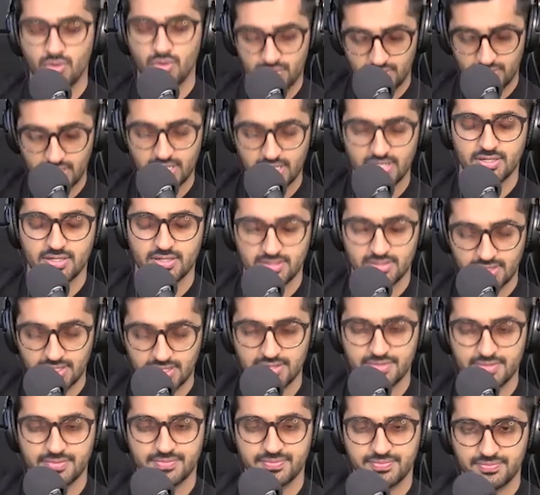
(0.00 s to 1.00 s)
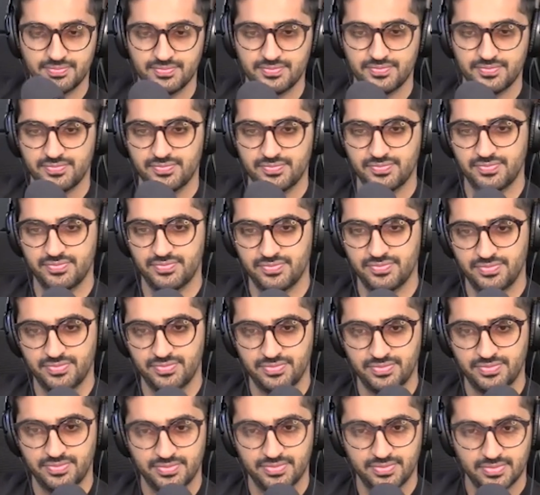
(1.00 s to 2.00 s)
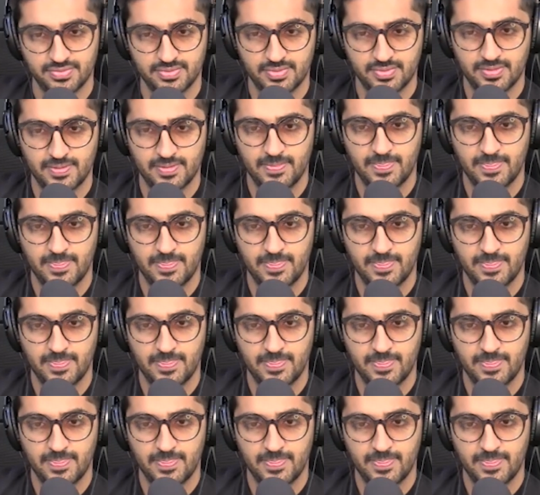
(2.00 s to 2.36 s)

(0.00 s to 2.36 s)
And right, that whole right. song is basically about